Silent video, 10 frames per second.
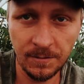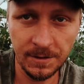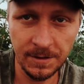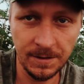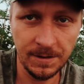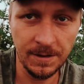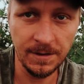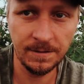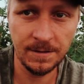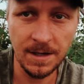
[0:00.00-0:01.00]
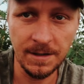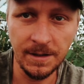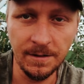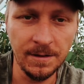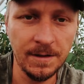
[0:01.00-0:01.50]
which is the
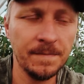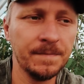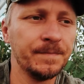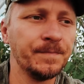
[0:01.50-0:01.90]
idea, right?